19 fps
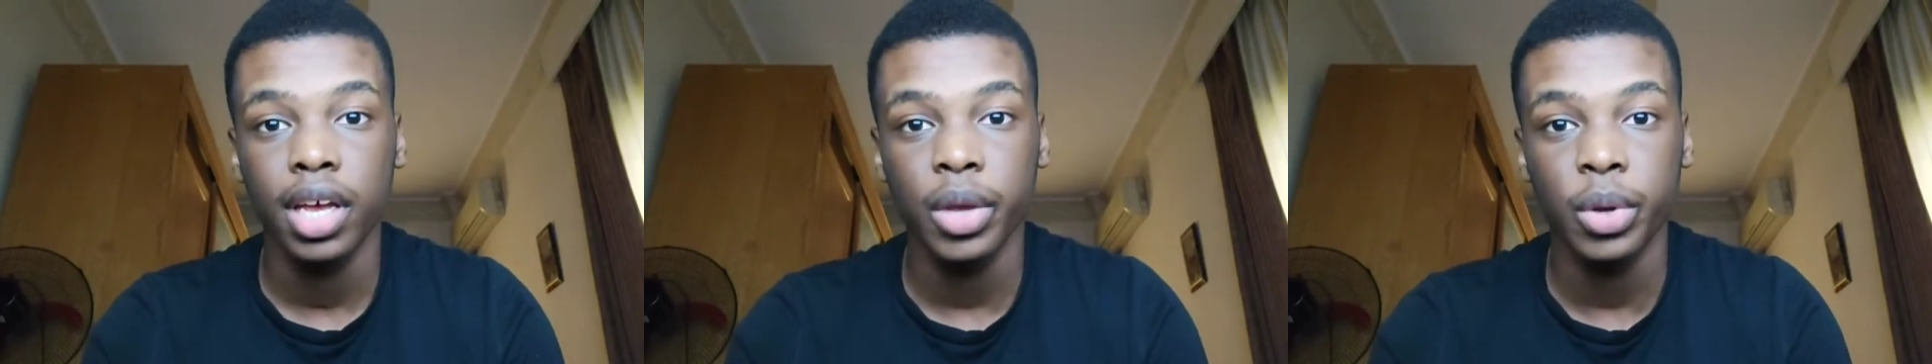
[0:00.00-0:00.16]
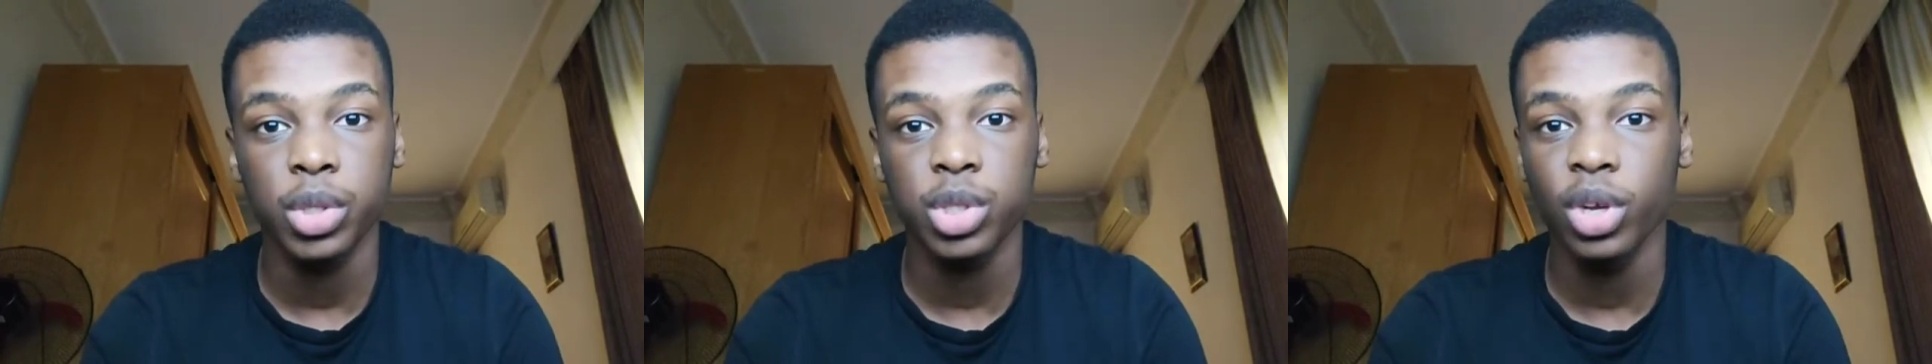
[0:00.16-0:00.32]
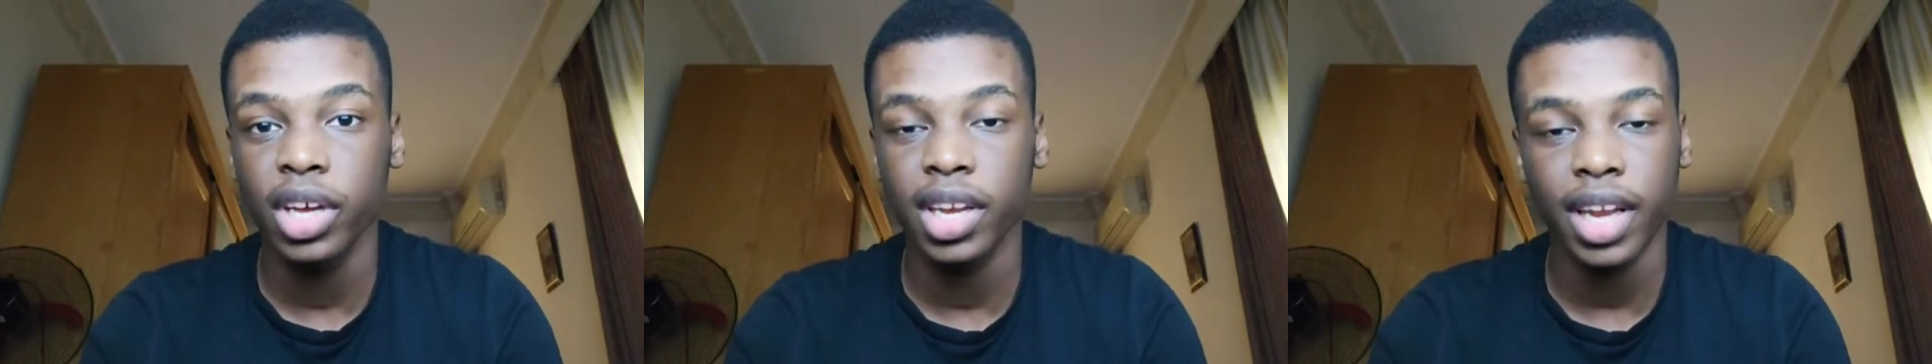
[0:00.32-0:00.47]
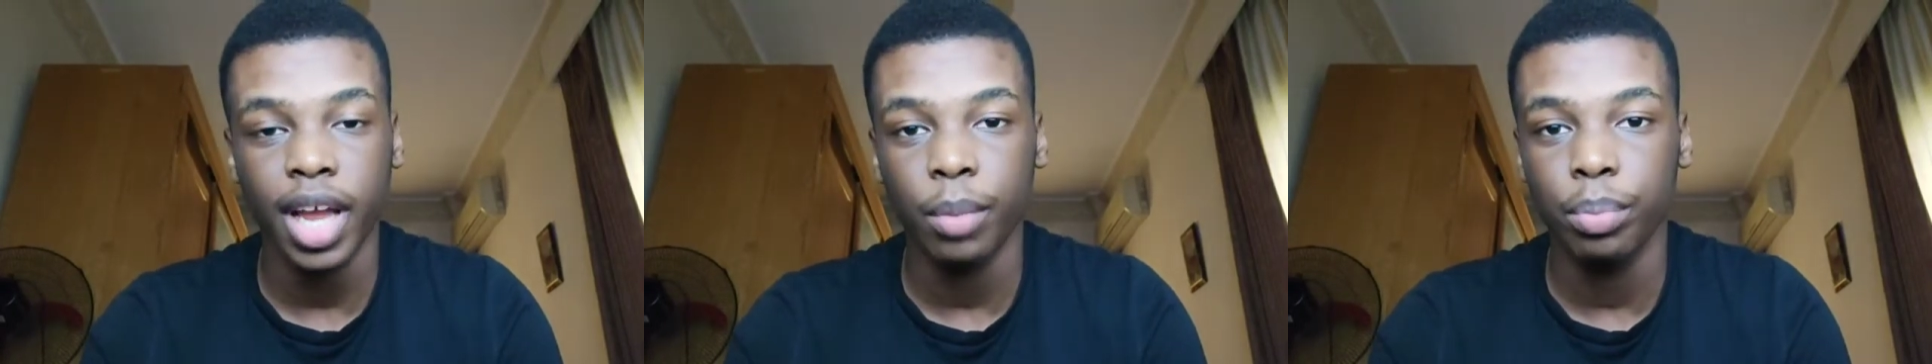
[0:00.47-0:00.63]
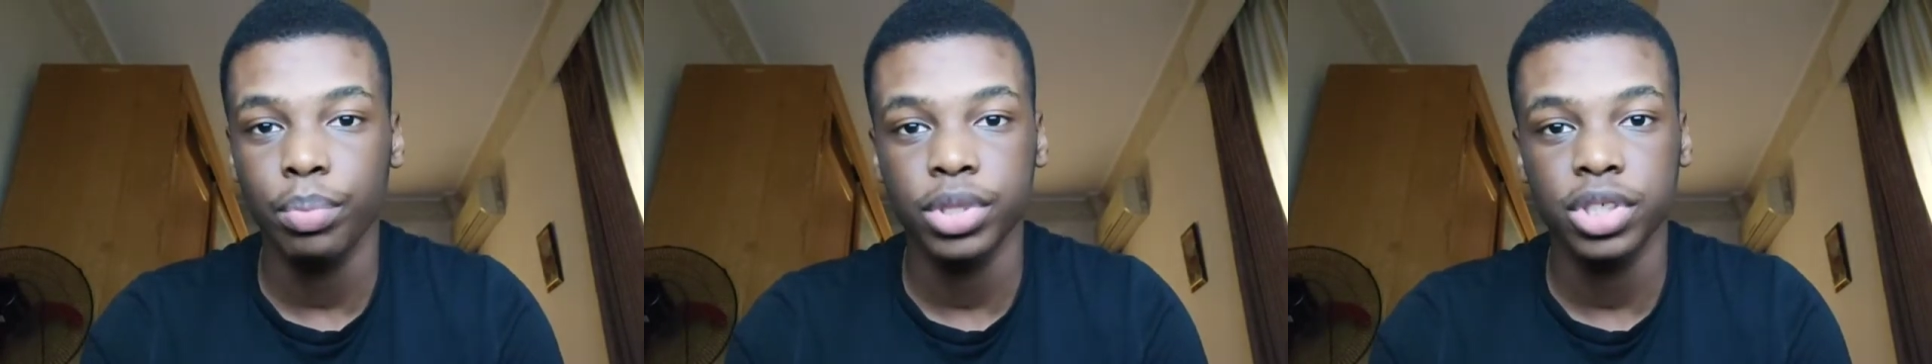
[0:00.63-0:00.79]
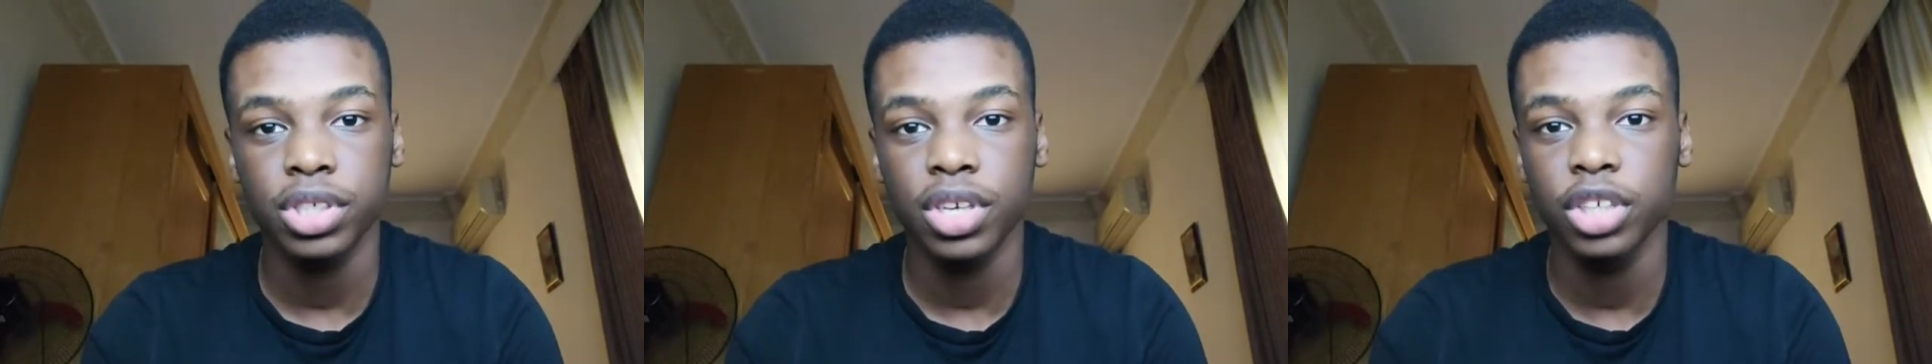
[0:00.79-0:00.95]
He was looking
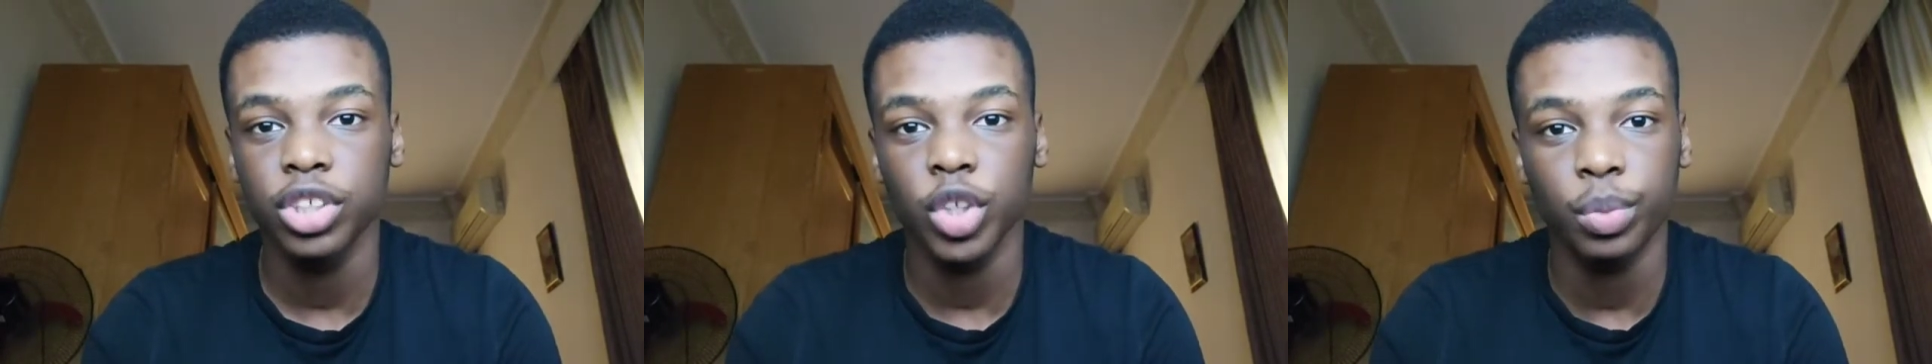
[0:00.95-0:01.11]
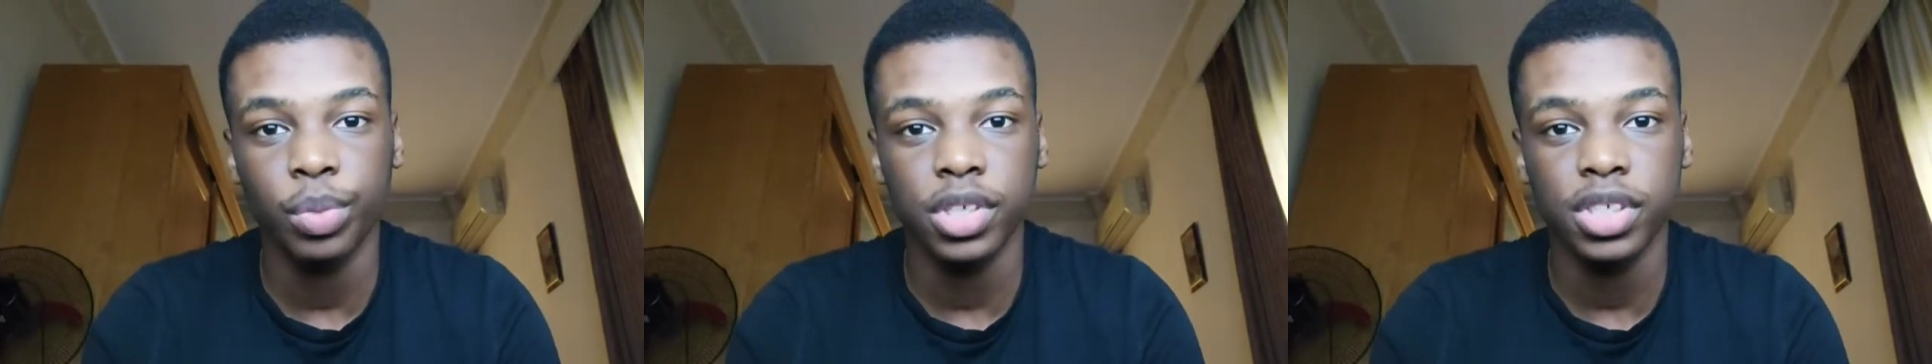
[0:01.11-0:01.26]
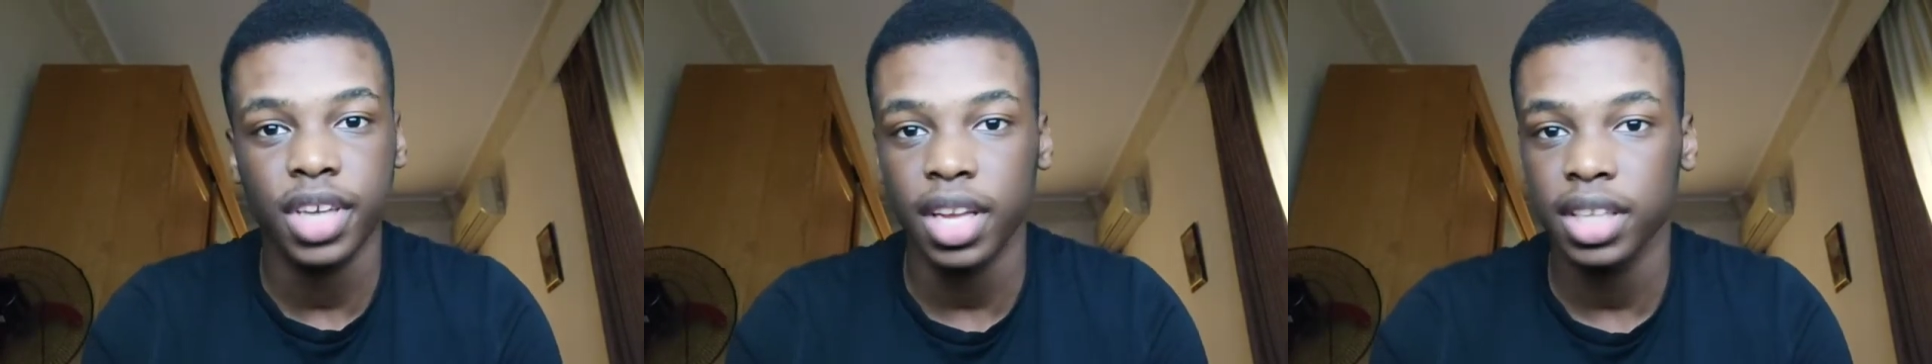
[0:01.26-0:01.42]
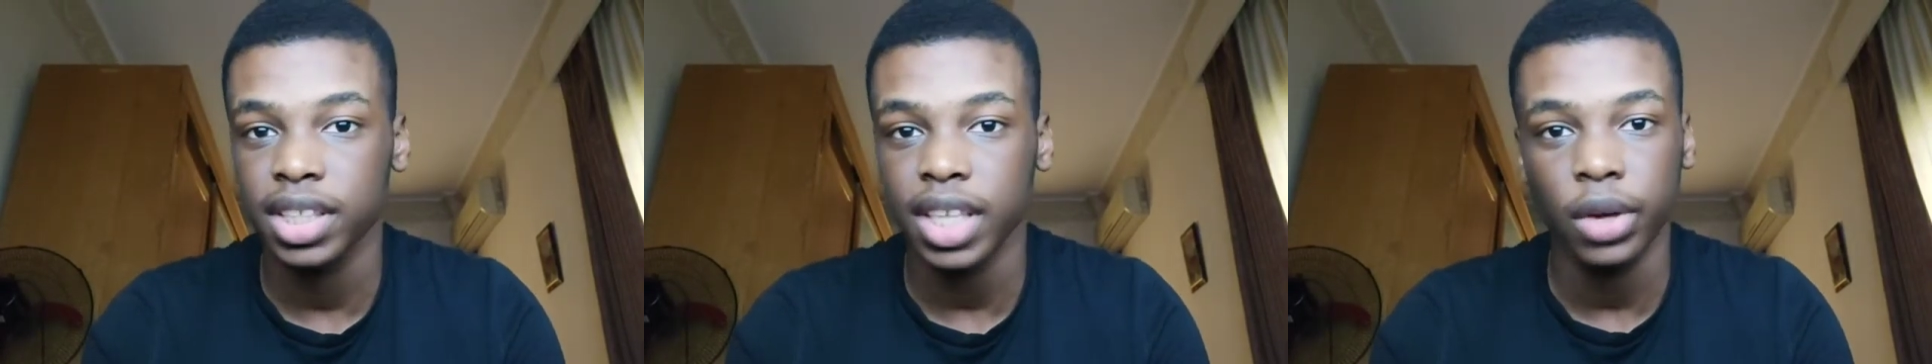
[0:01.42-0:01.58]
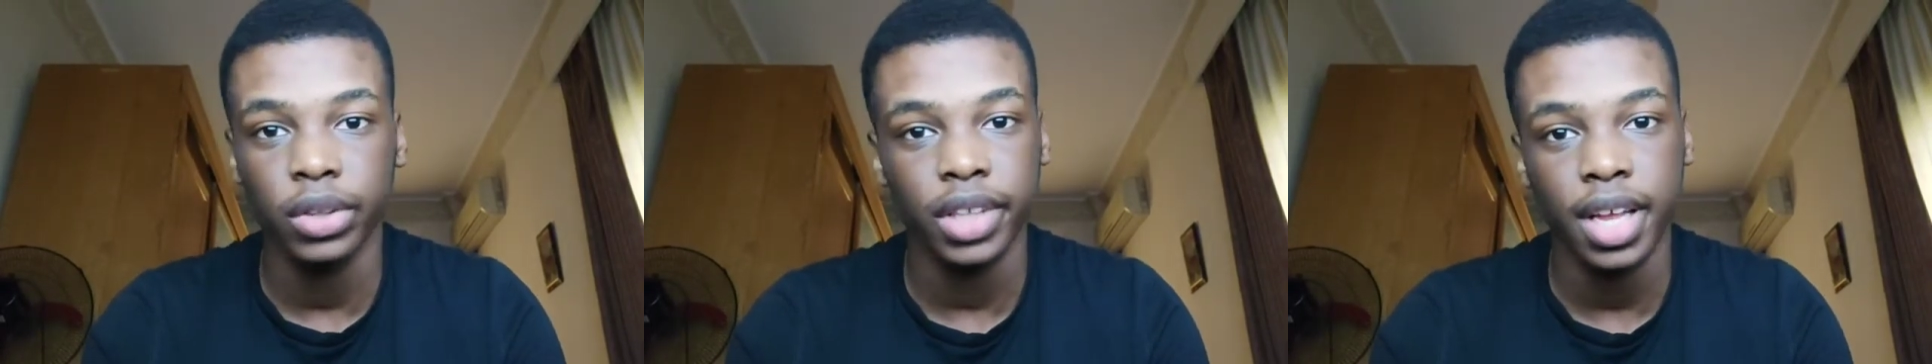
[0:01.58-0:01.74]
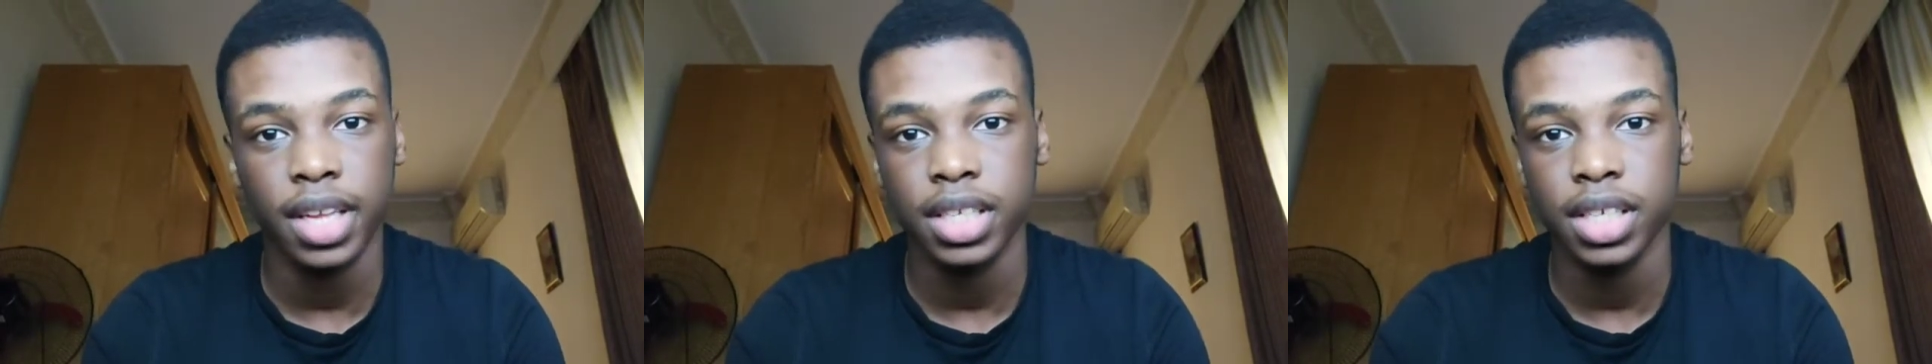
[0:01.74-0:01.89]
like Sergio Busquets
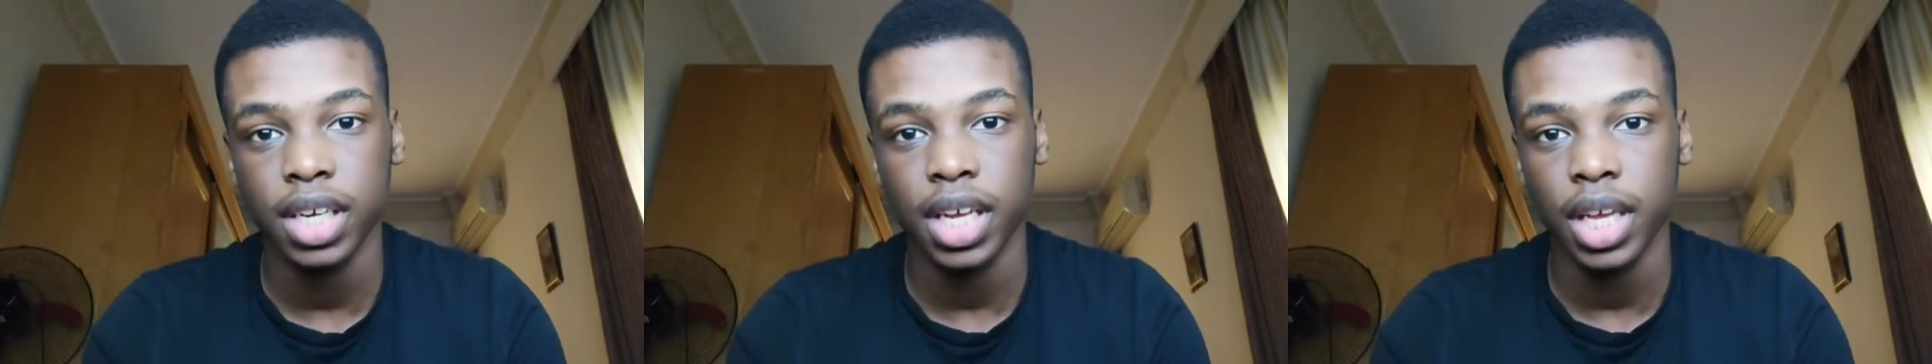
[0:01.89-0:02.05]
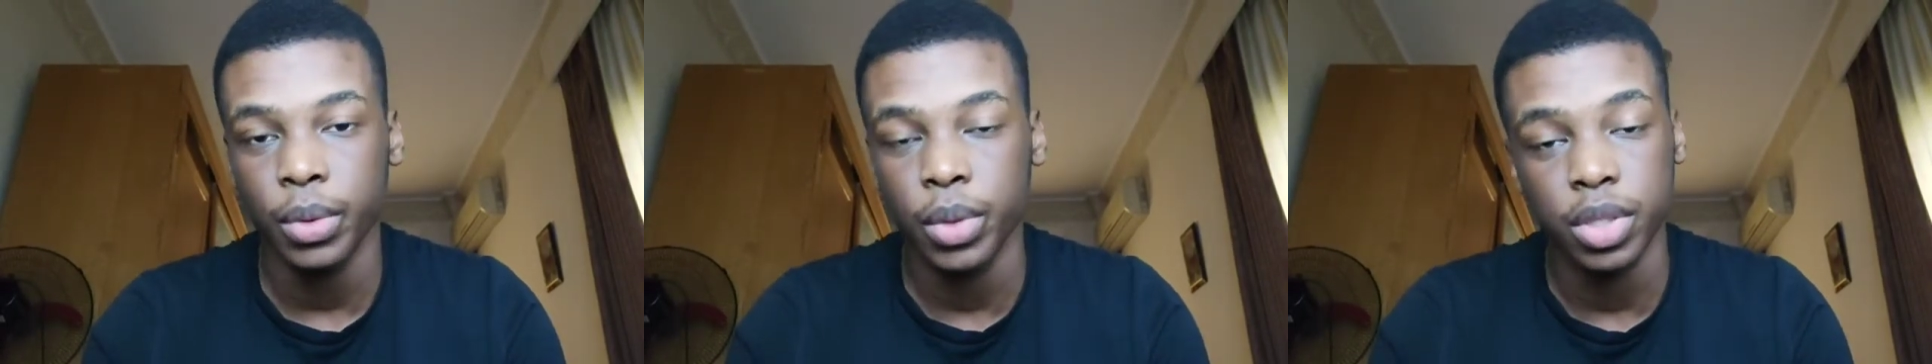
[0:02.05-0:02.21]
out there today.